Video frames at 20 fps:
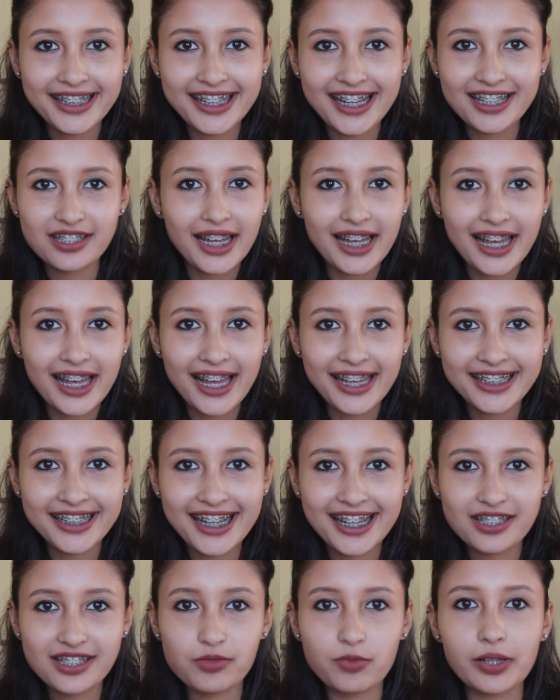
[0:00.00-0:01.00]
Hey
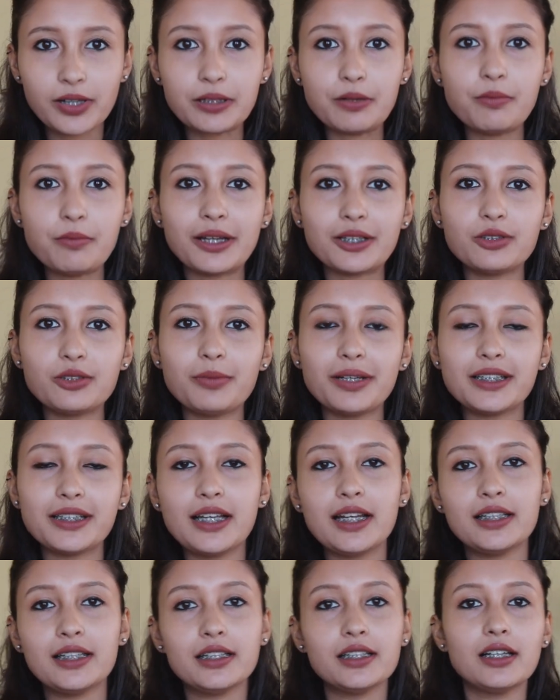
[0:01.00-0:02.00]
guys, welcome back to my
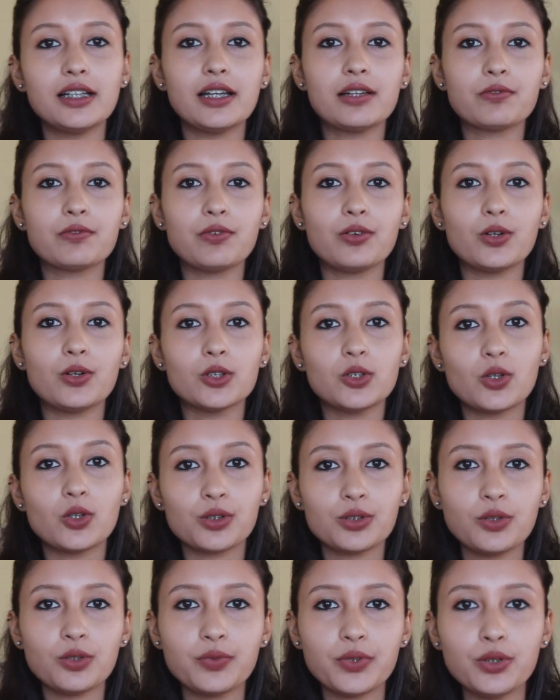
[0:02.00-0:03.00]
channel. And for
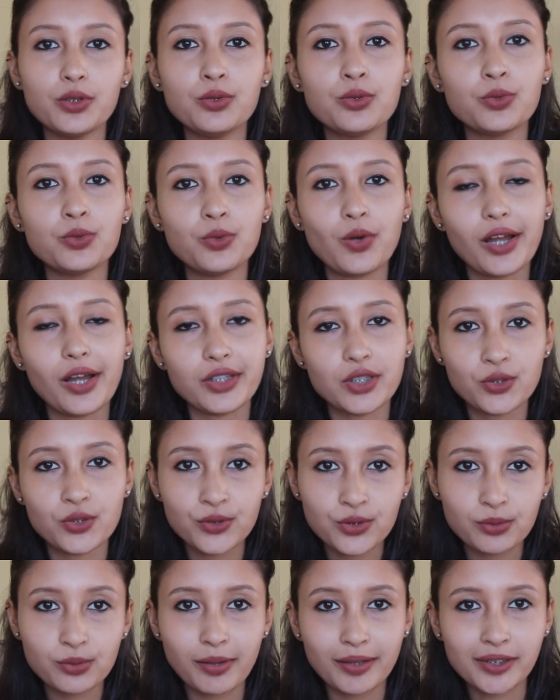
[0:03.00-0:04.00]
those of you who are
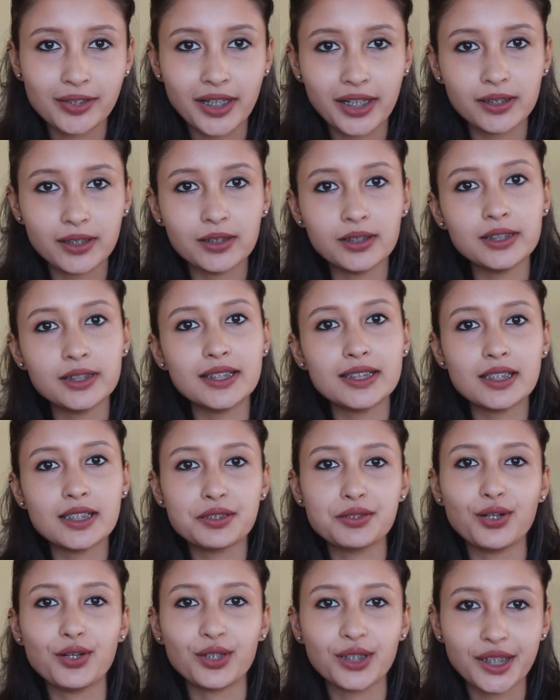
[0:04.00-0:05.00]
new to my channel, this
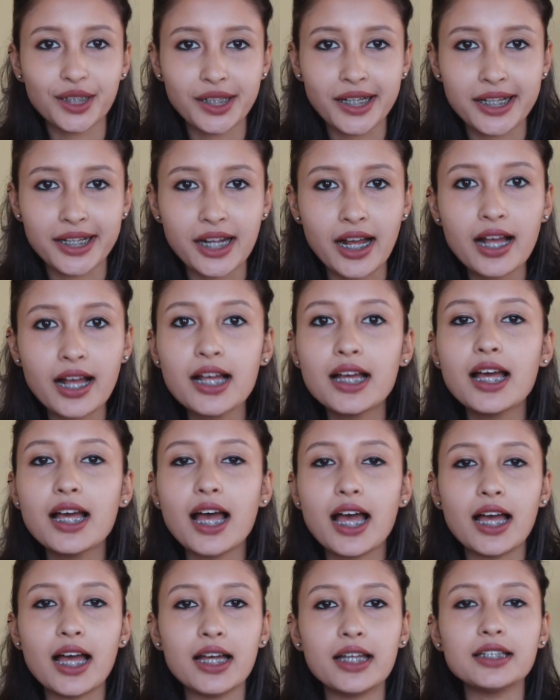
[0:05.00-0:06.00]
is Dr. Anna
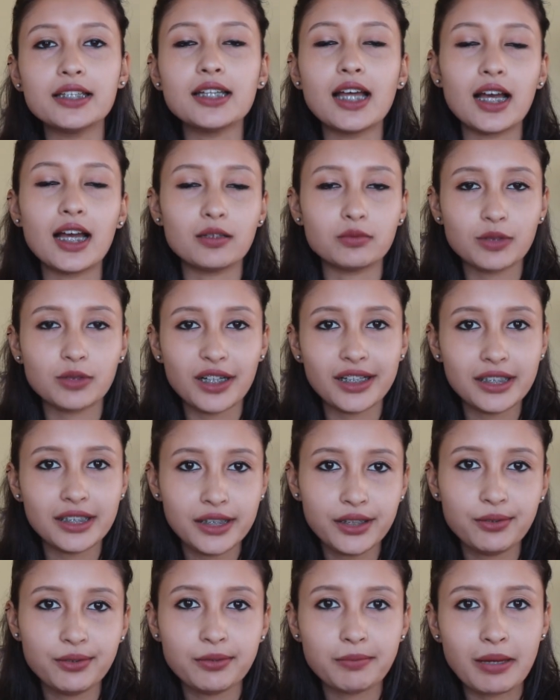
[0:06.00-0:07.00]
and I'm
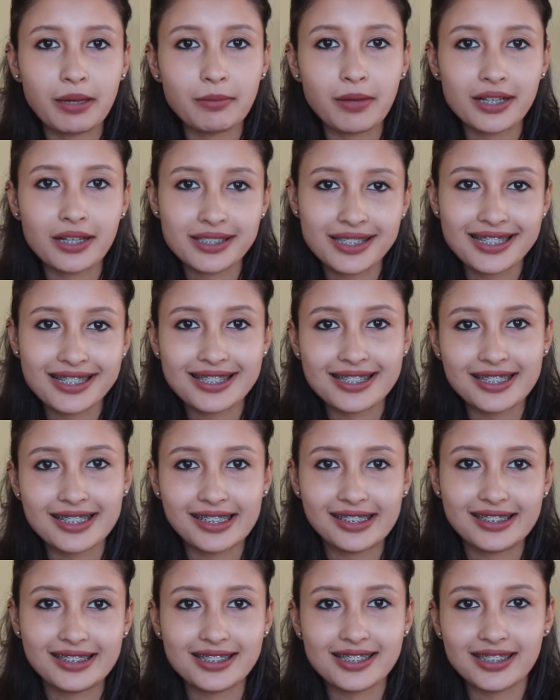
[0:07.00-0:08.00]
currently doing my master's in
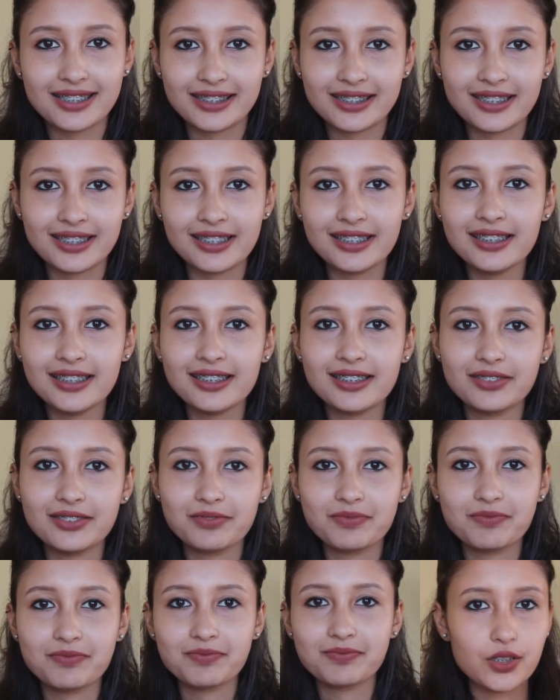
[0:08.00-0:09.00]
dental surgery.
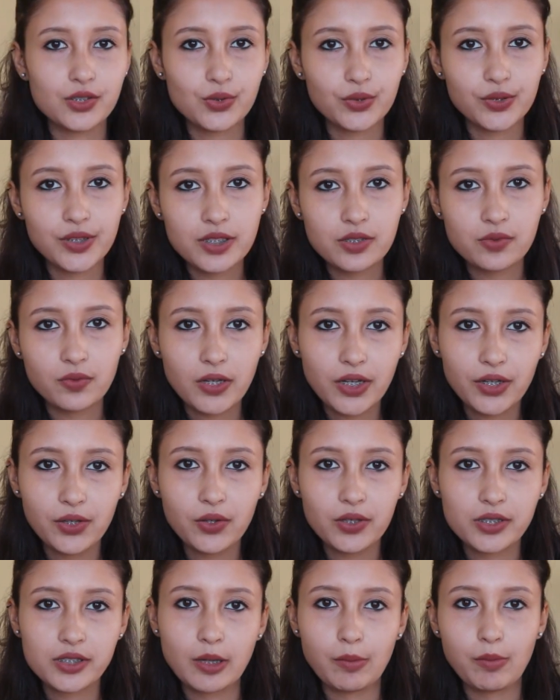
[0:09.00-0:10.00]
And so this
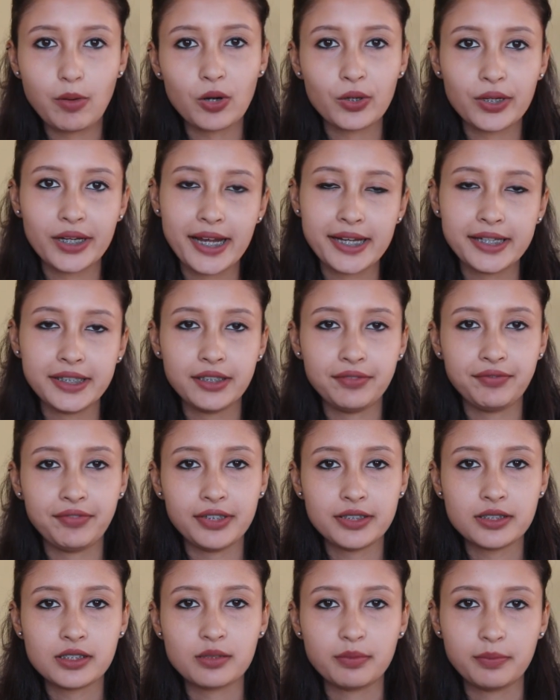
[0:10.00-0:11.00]
video is about 9
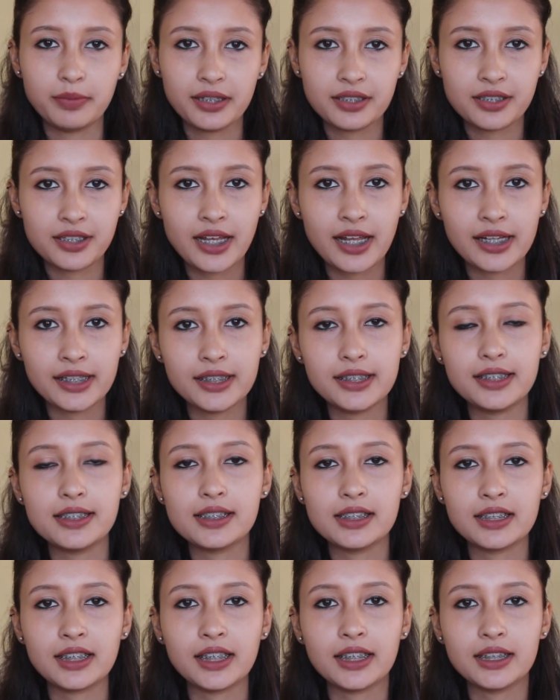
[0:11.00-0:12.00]
different
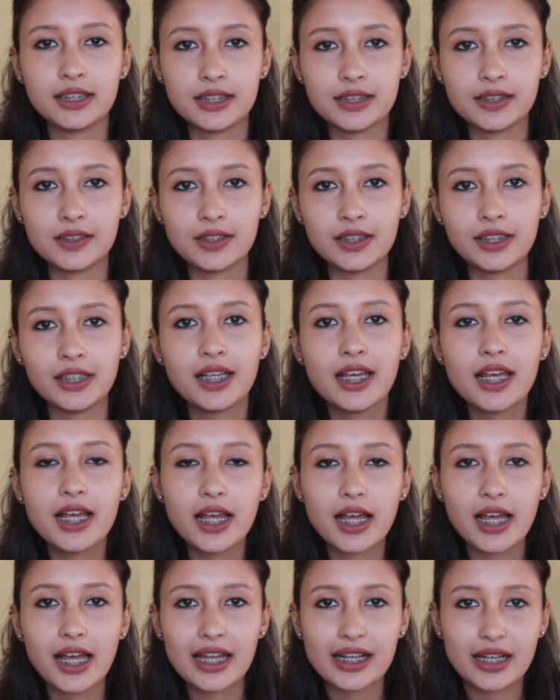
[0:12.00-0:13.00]
specialities in dentistry
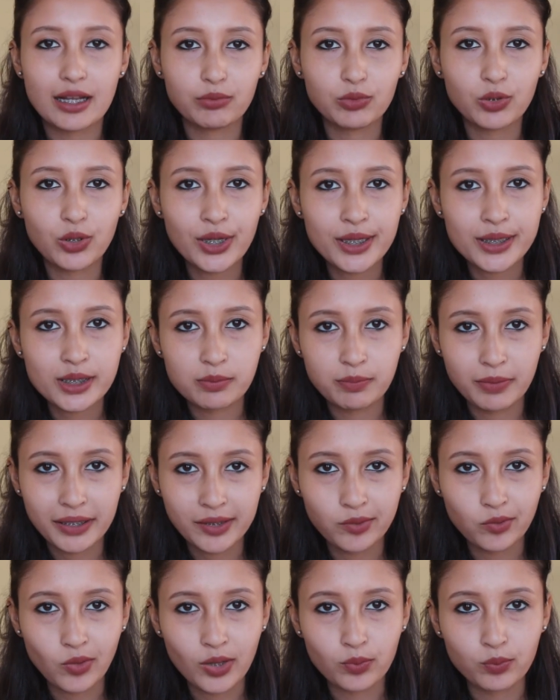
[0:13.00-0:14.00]
and I'm going to
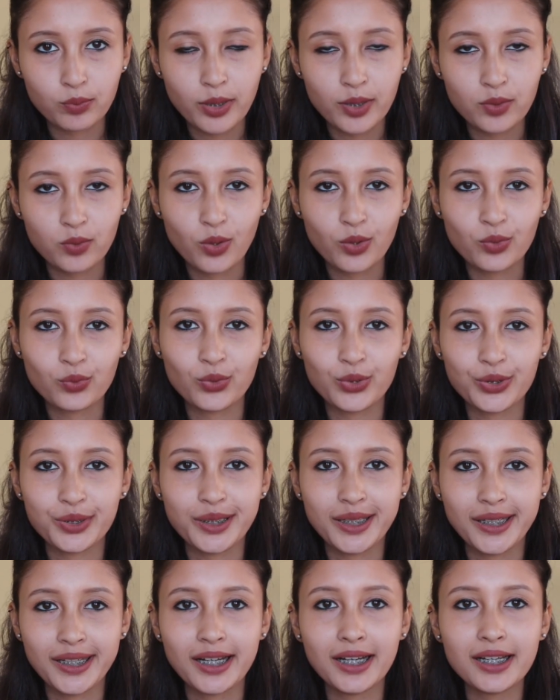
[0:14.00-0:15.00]
explain one by one
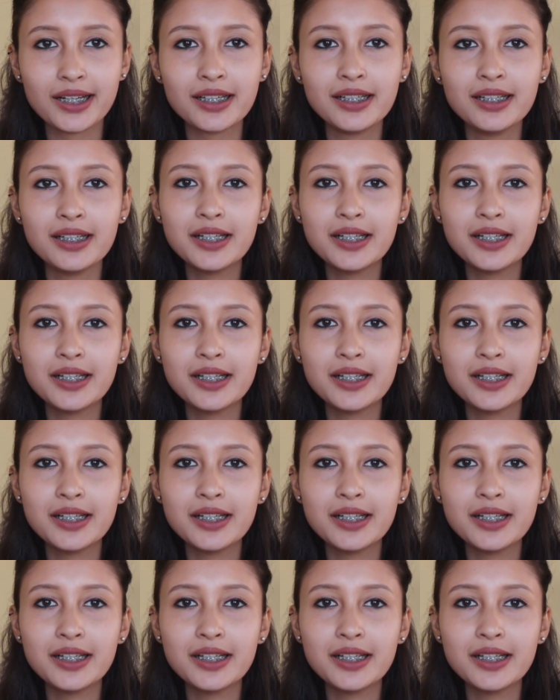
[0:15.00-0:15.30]
what they are.